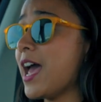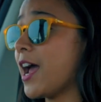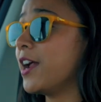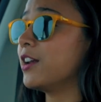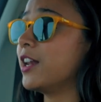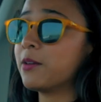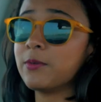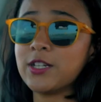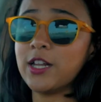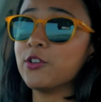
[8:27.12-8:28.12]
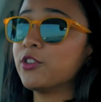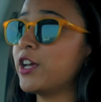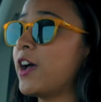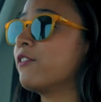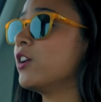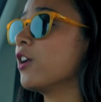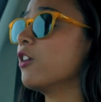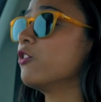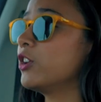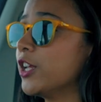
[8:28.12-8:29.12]
and let me tell you, they have done
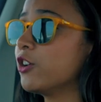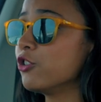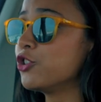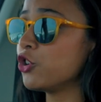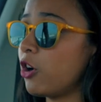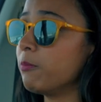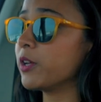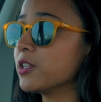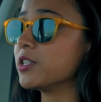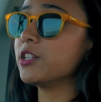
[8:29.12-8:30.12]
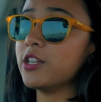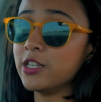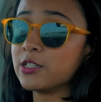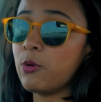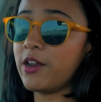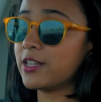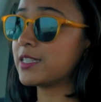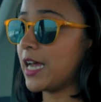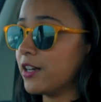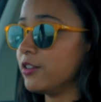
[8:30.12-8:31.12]
a really good job because it is very
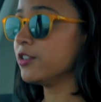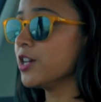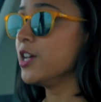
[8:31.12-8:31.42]
silent.